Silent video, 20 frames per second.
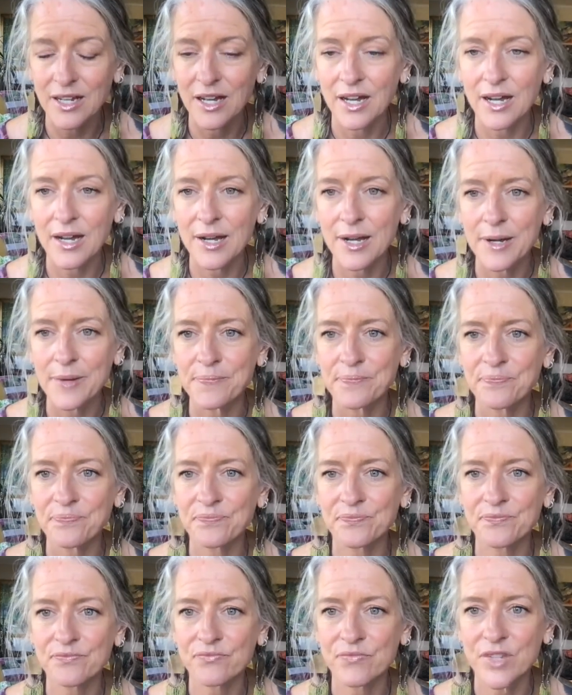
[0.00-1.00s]
Um,
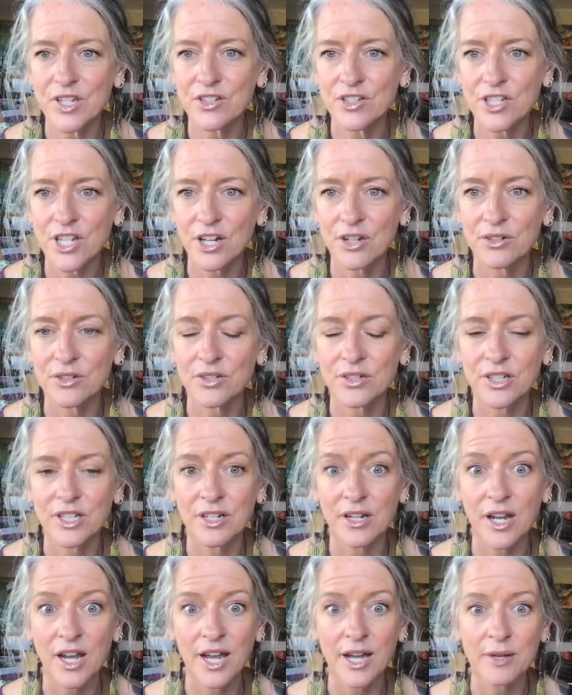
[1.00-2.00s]
so,
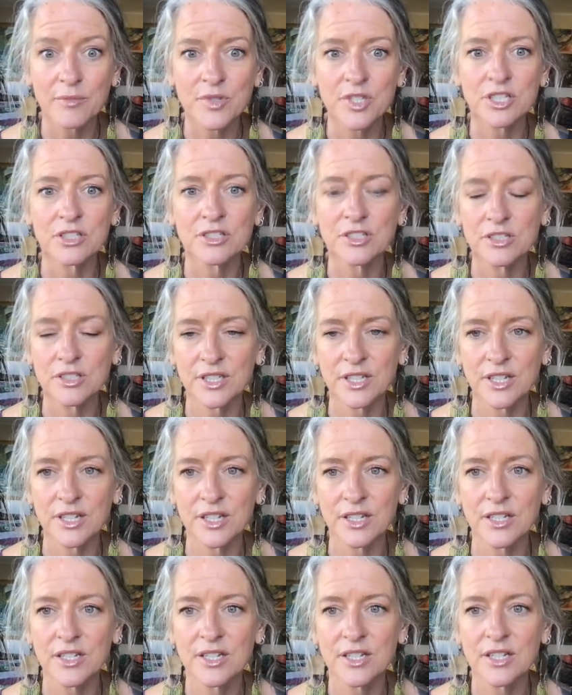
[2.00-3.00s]
can
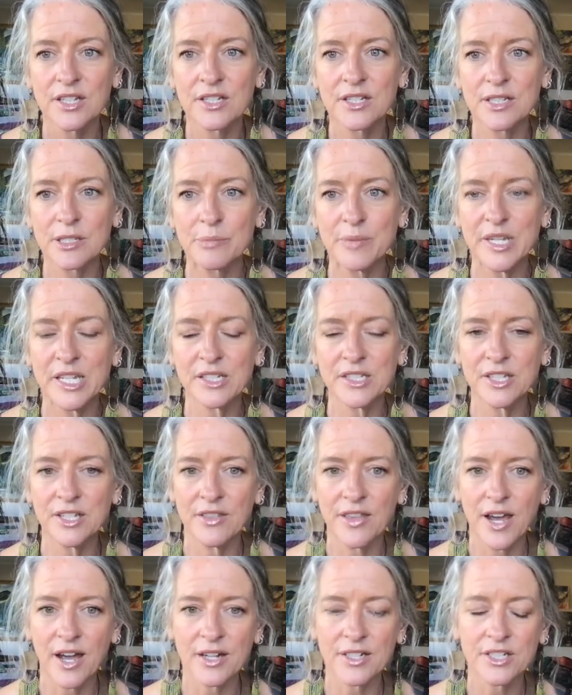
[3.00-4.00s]
absolutely speak to
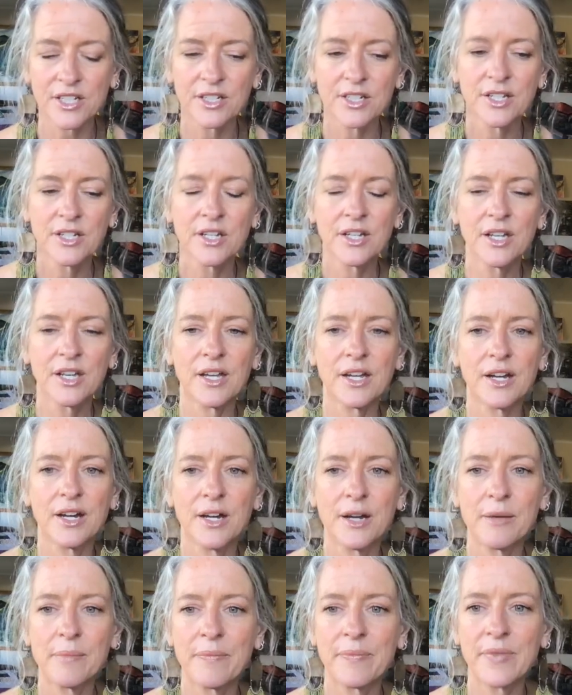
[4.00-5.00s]
that.
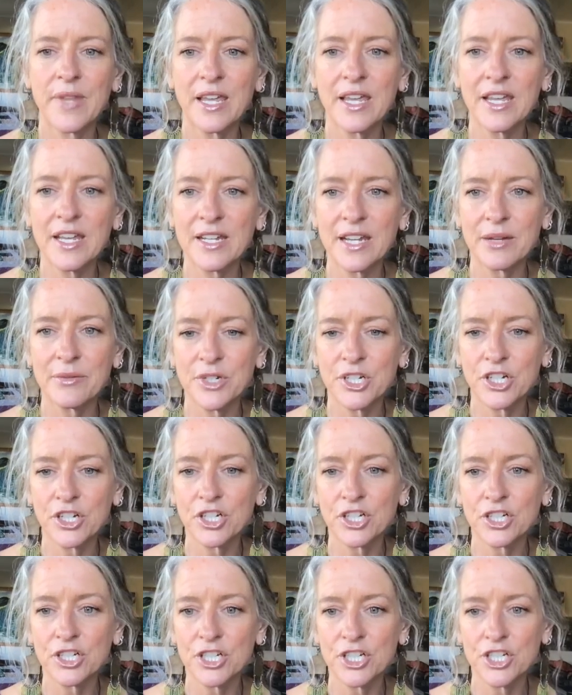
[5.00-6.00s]
Um, and I would
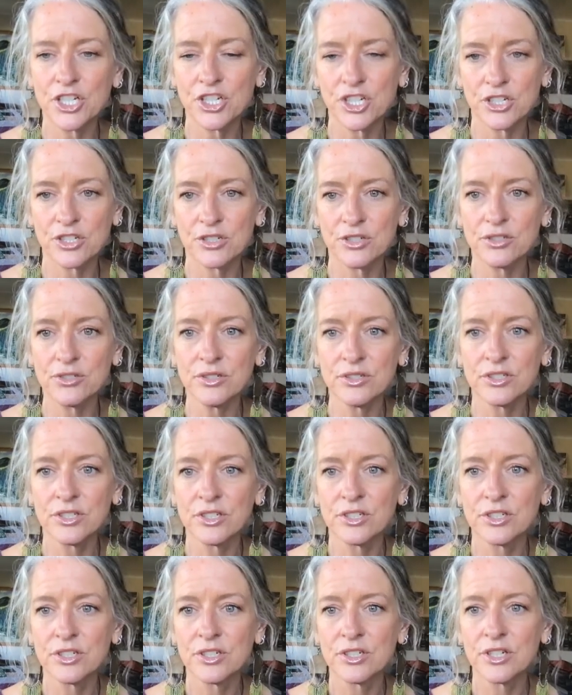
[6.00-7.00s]
encourage you,
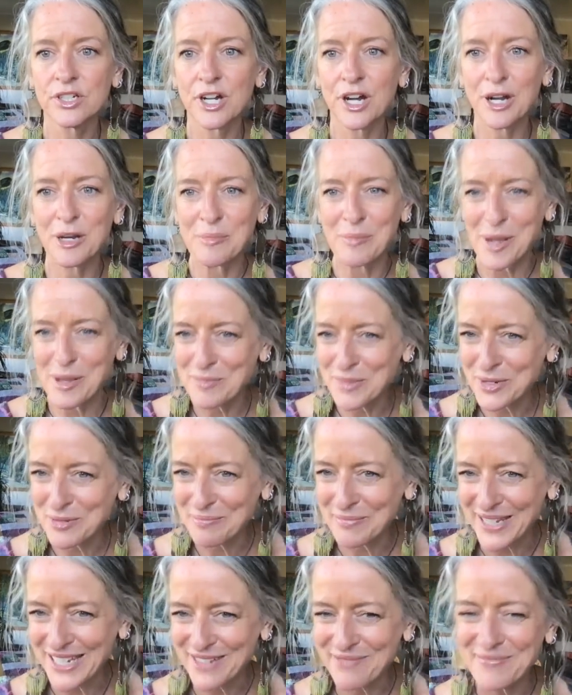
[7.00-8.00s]
Art by
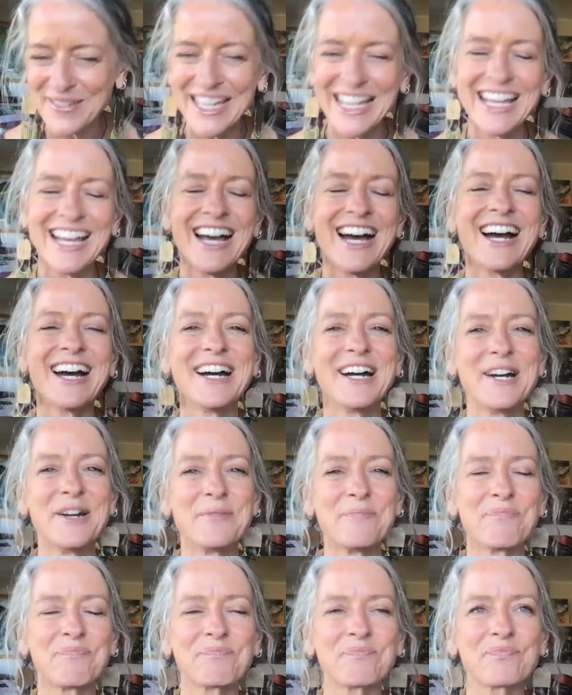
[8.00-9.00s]
Moonbeam,
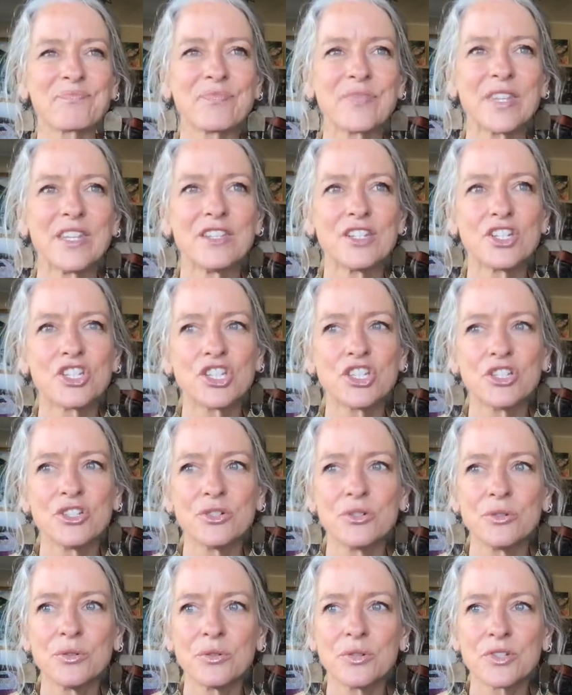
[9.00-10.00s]
um,
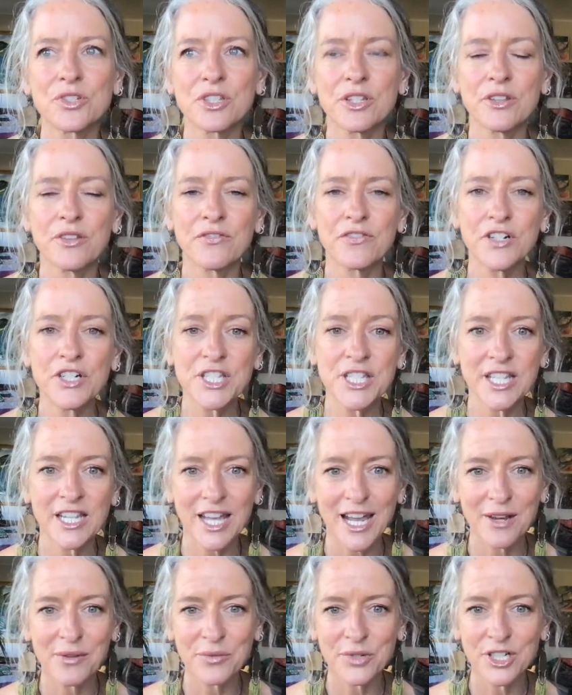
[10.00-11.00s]
to. So, the first thing
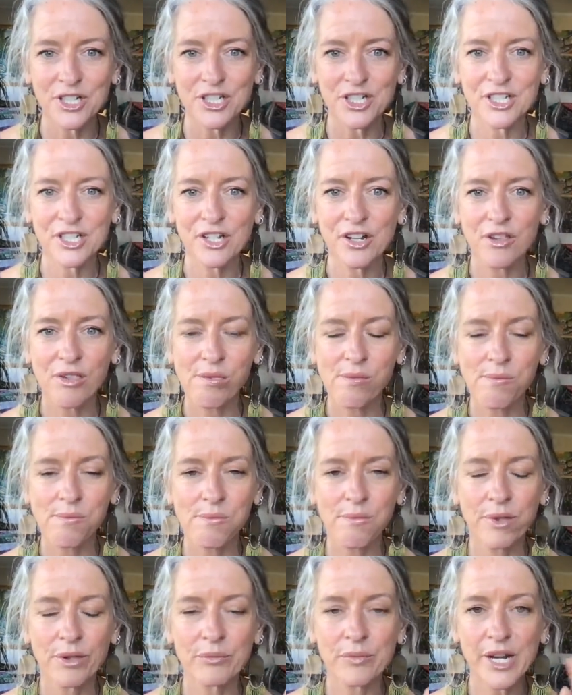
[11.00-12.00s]
I would
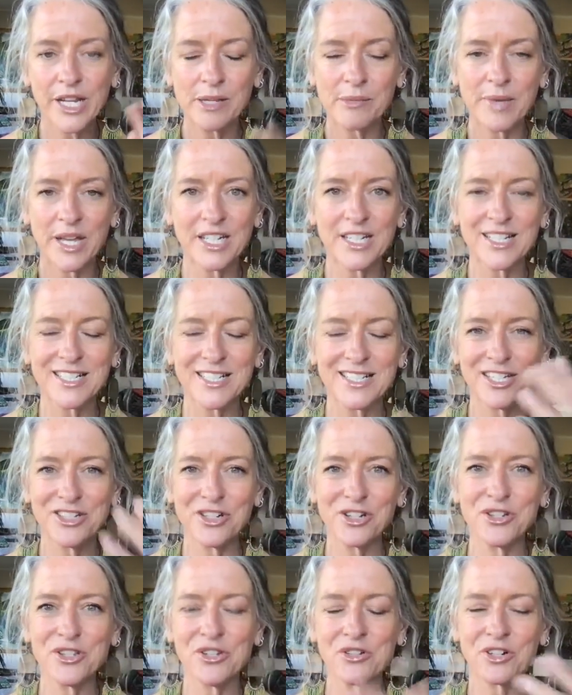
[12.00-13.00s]
recommend, because I
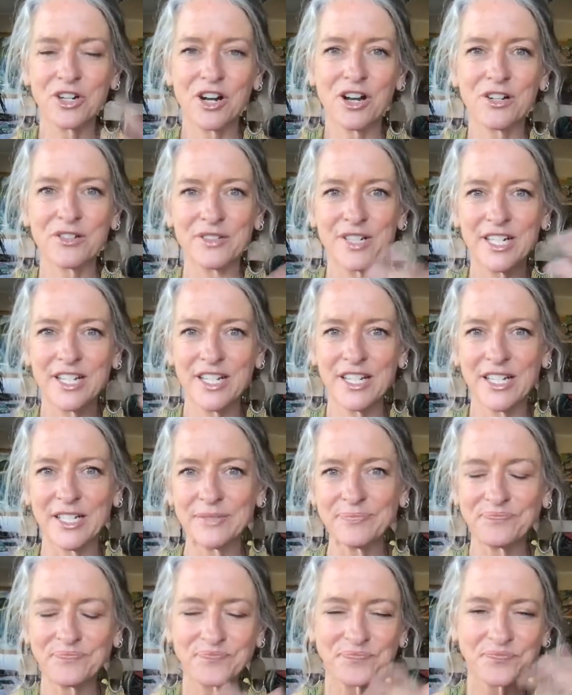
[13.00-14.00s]
know you are already